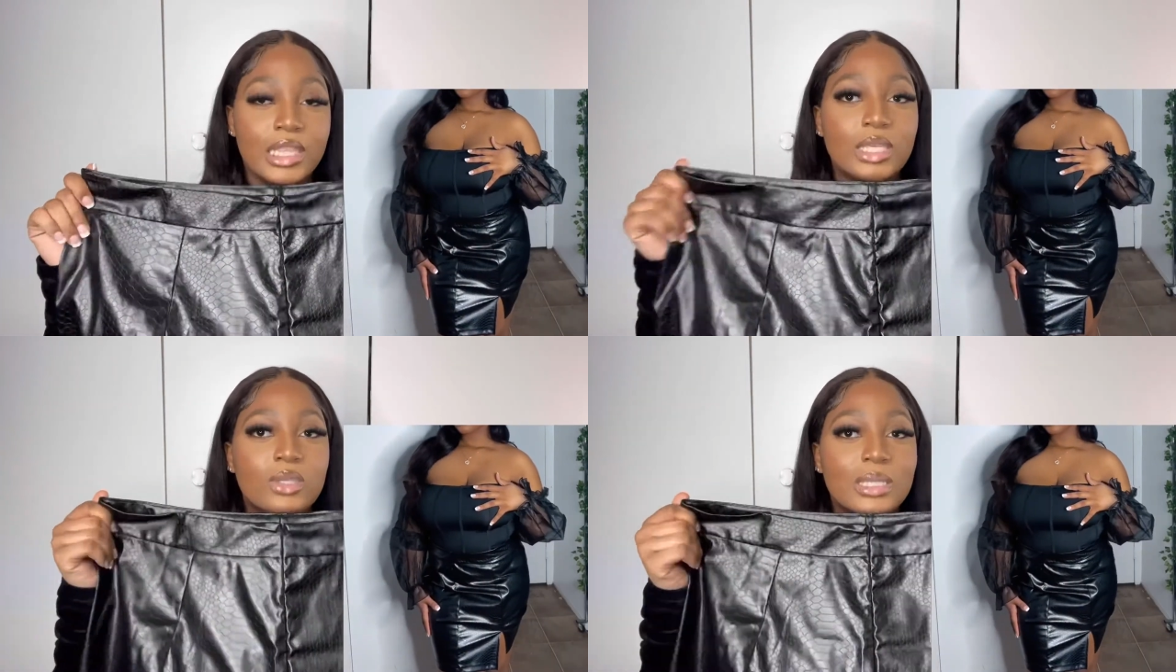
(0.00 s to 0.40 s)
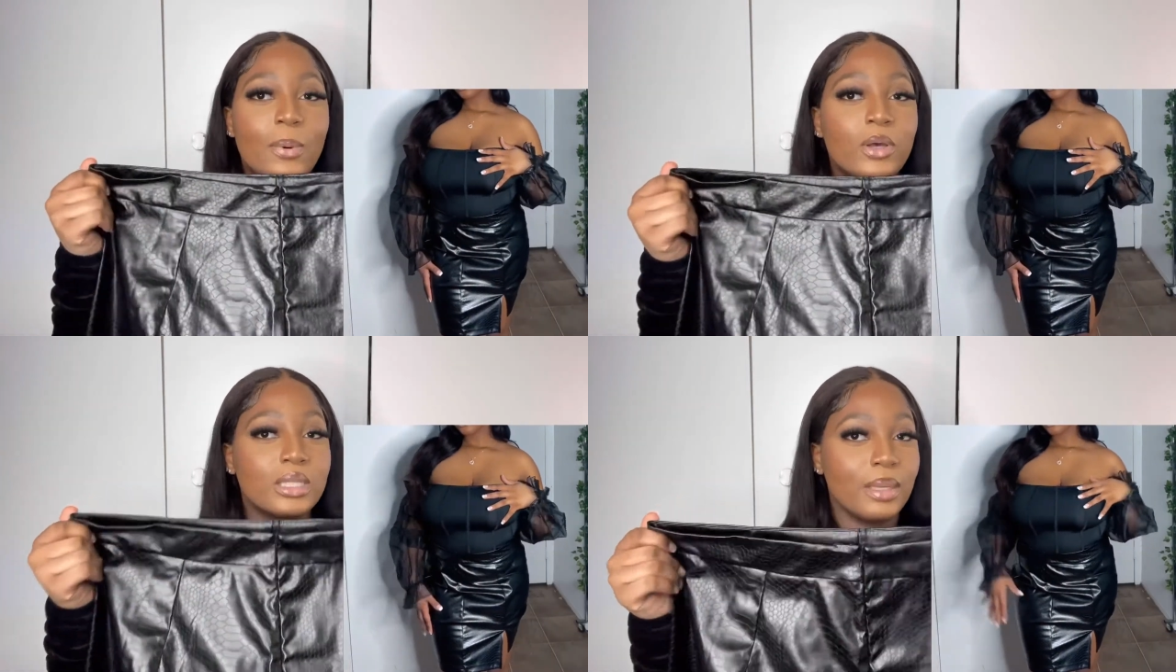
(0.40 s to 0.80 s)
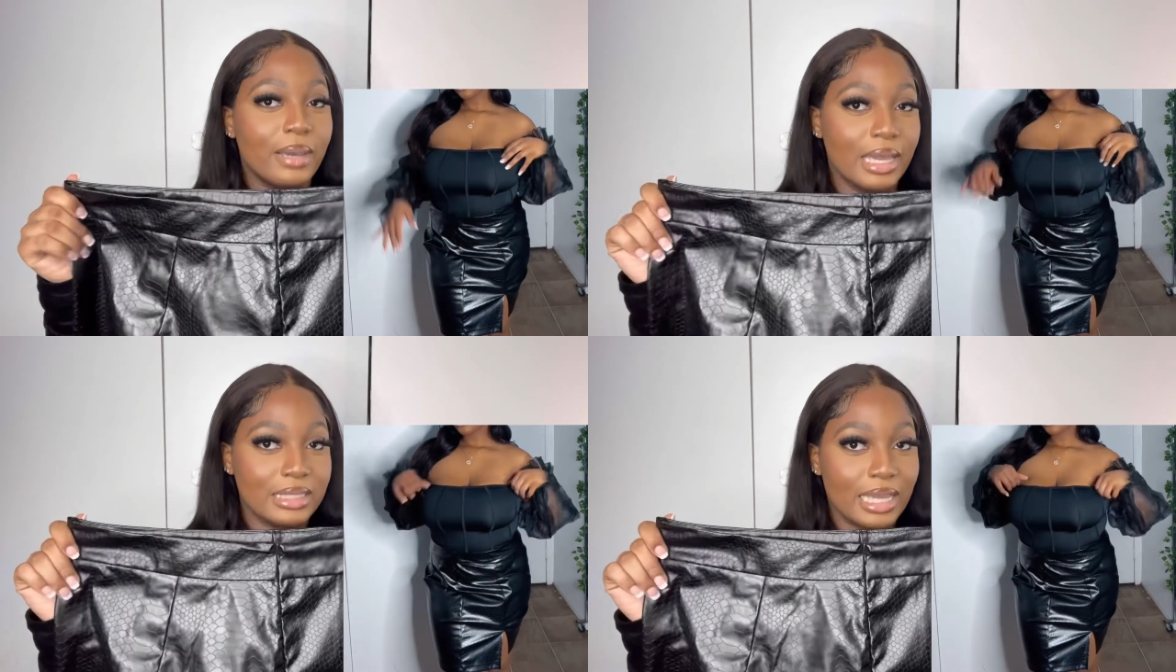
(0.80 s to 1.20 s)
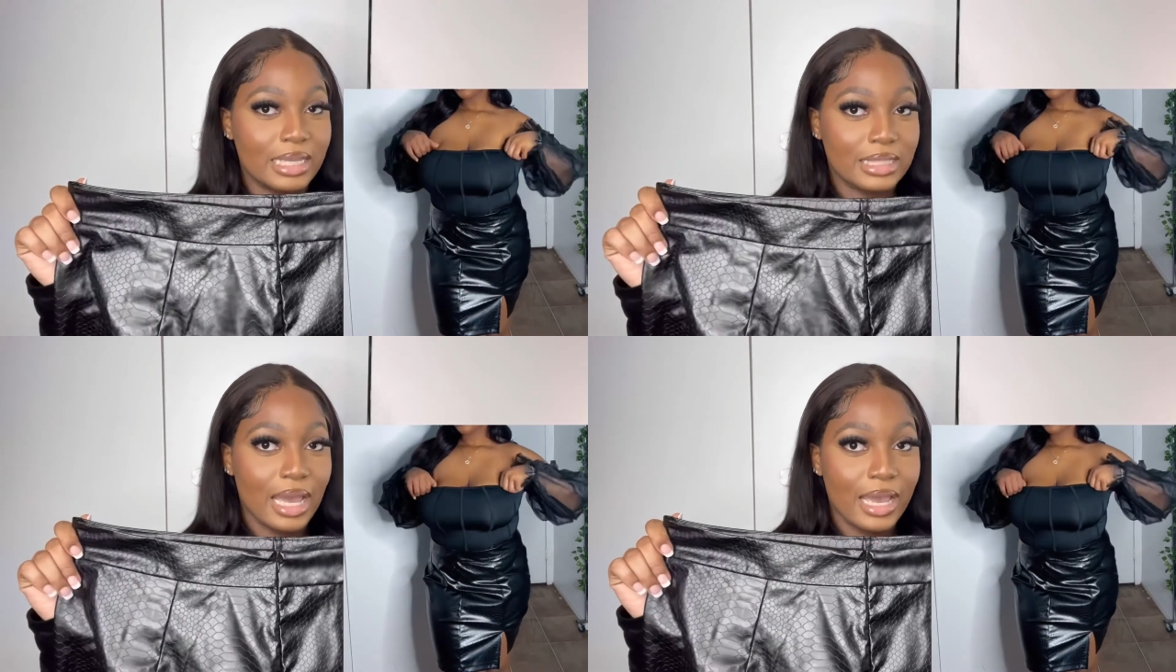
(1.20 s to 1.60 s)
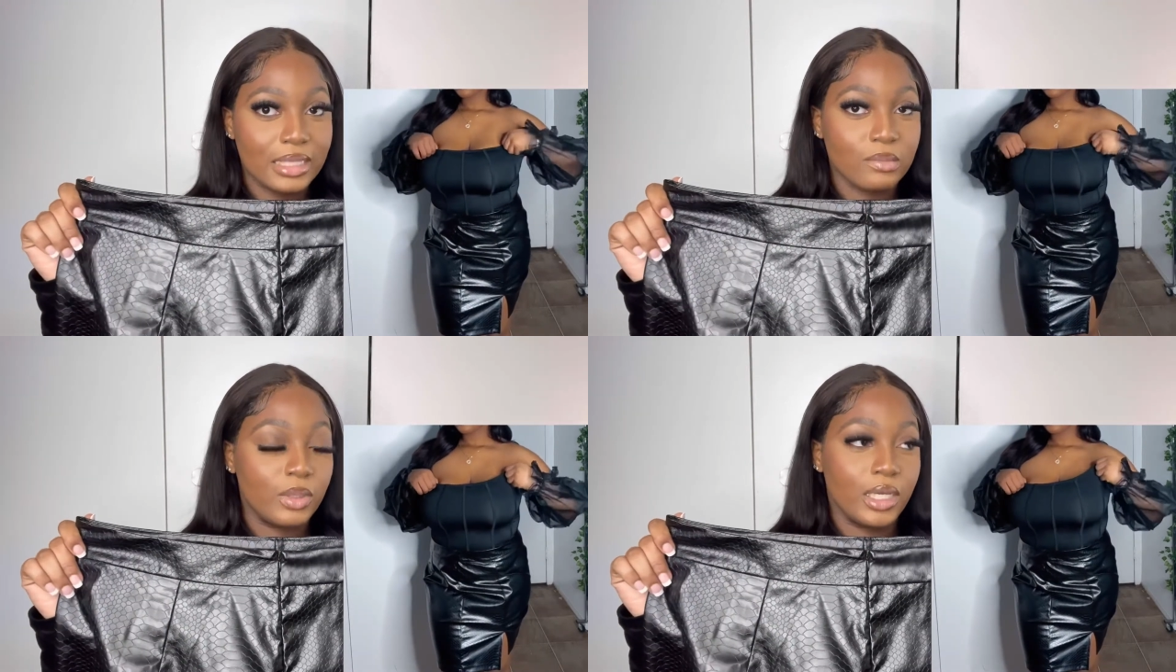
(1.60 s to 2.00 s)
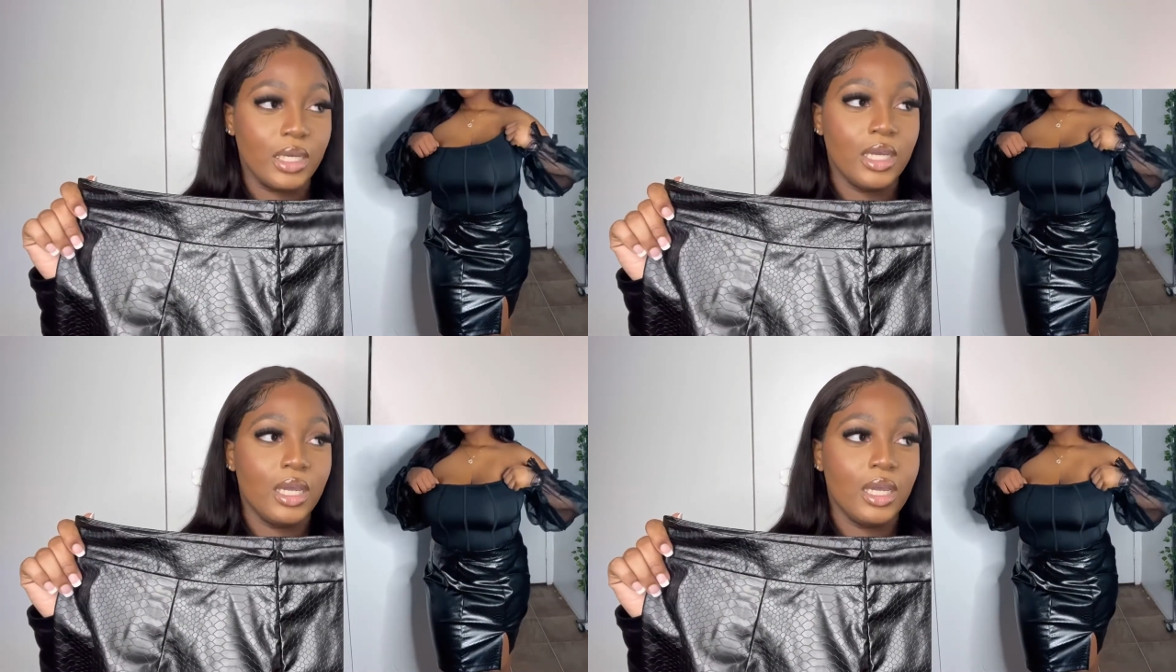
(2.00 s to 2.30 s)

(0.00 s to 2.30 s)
This was supposed to be my exact size, but